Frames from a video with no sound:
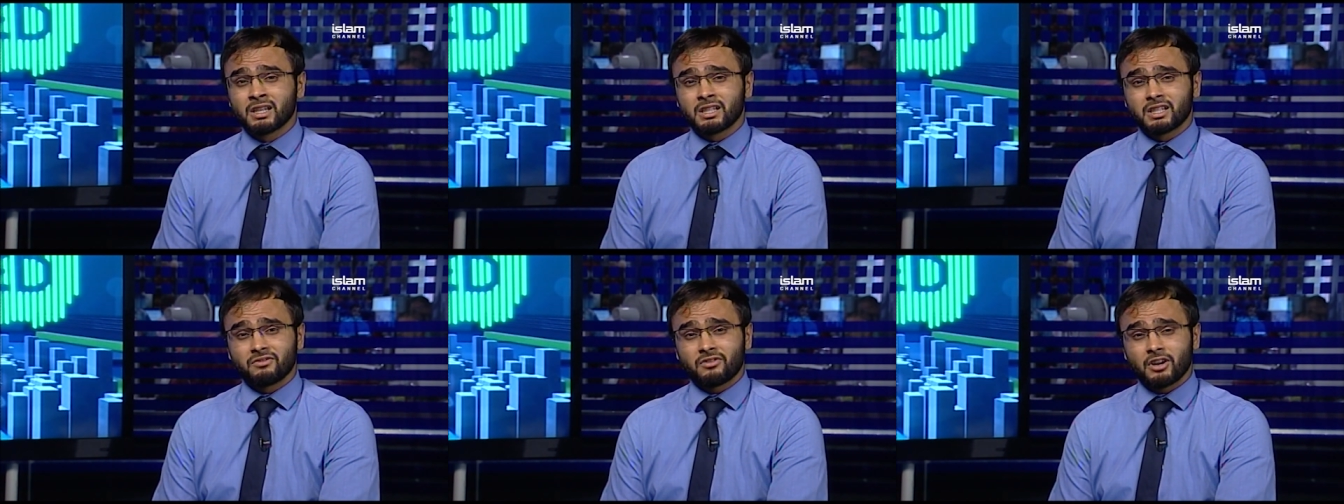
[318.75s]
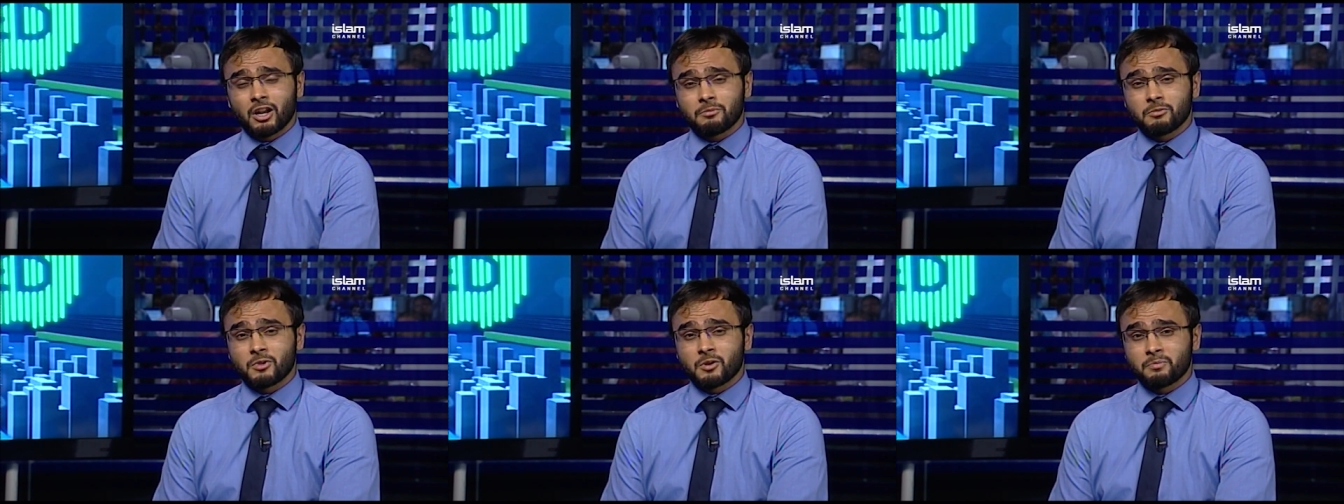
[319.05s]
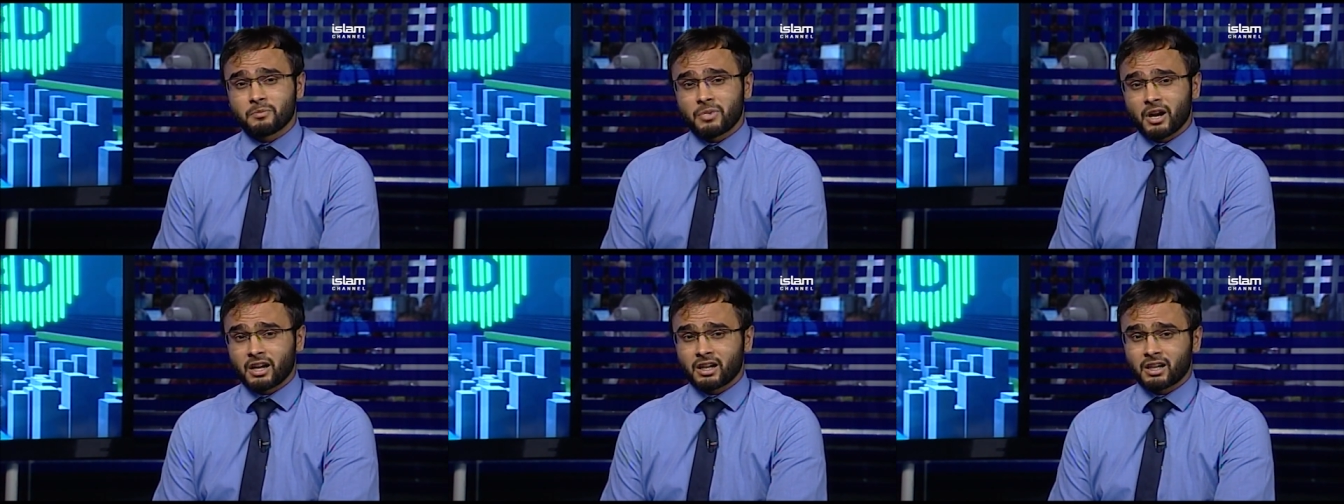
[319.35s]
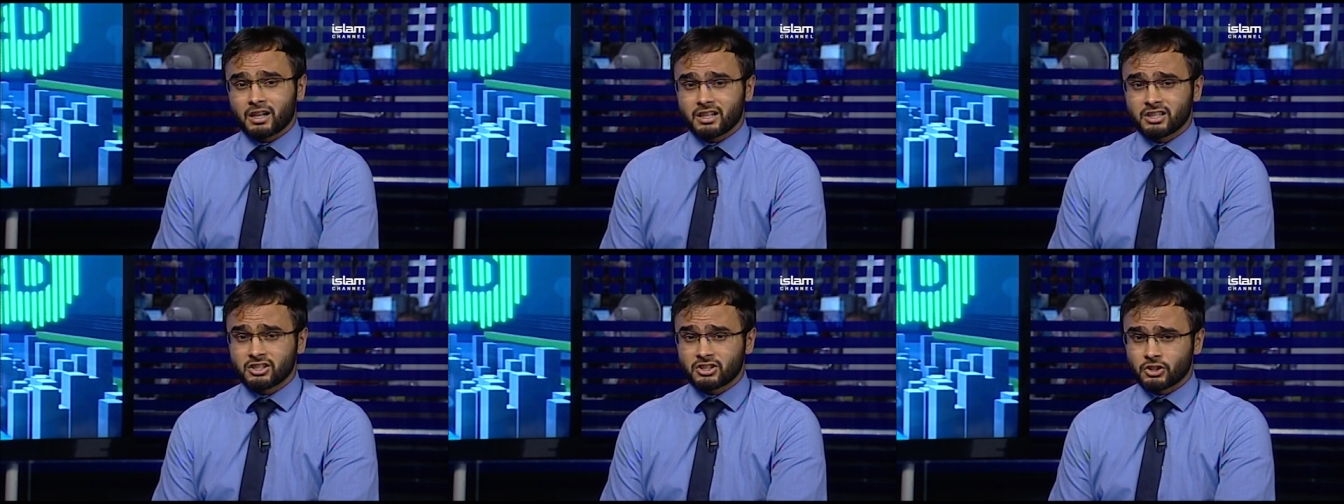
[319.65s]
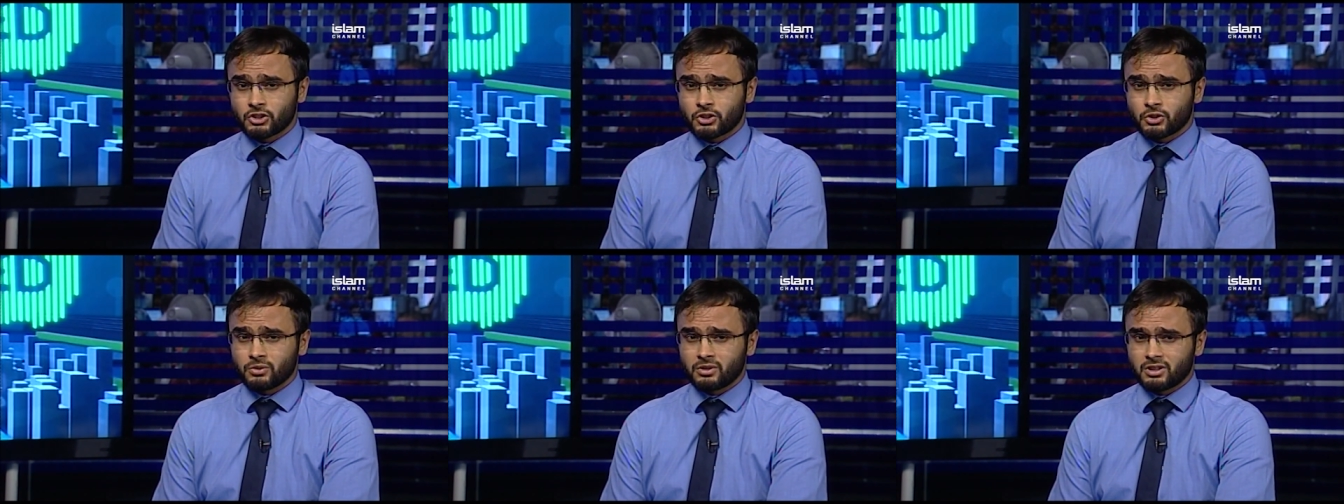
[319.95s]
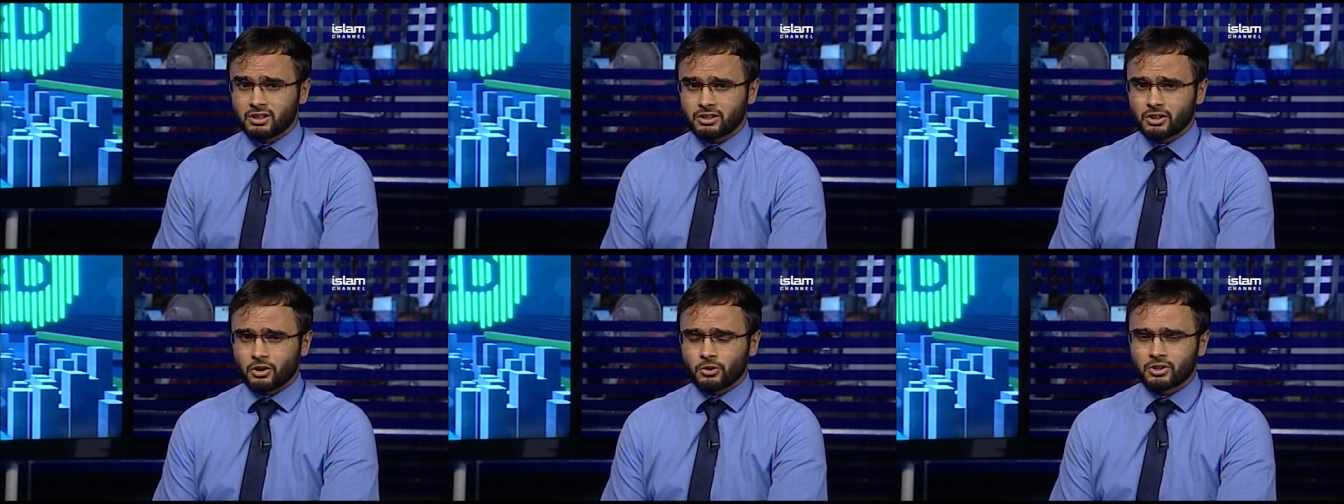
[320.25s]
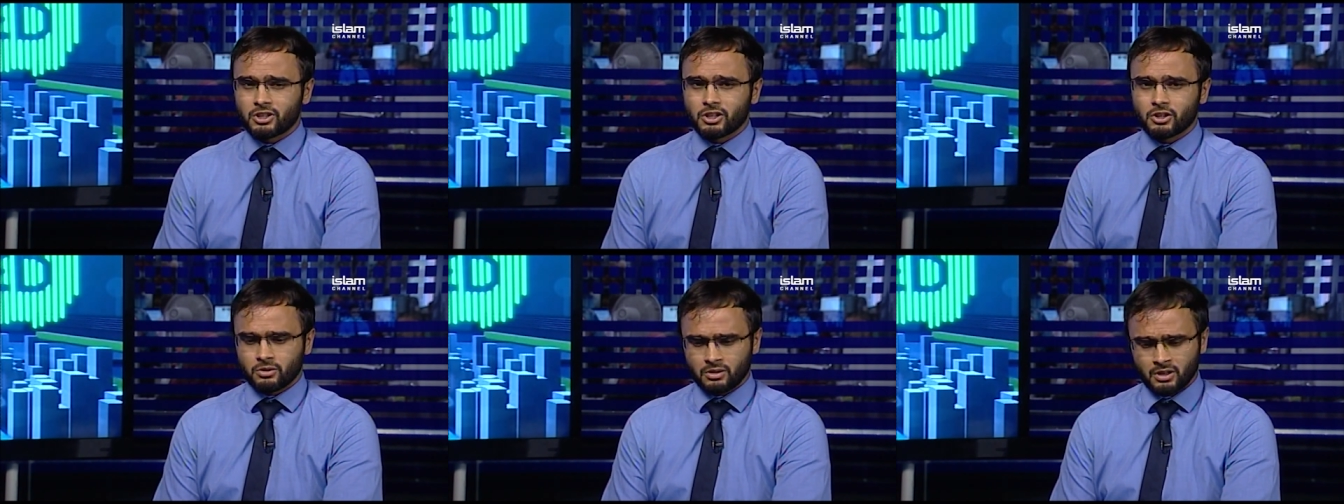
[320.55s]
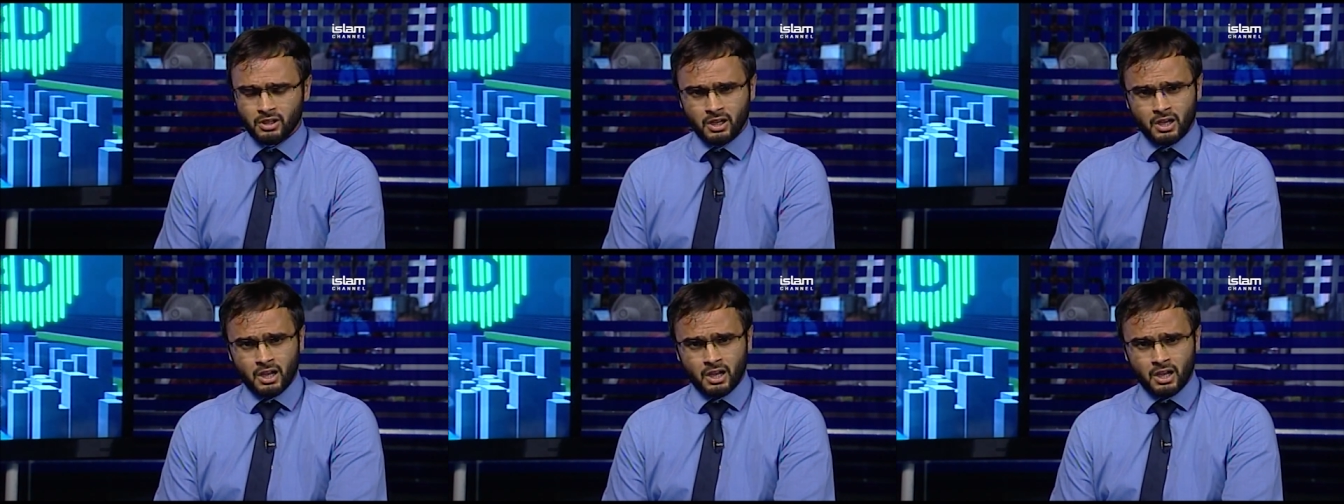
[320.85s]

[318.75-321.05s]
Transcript: Development Bank Institute in Tokyo.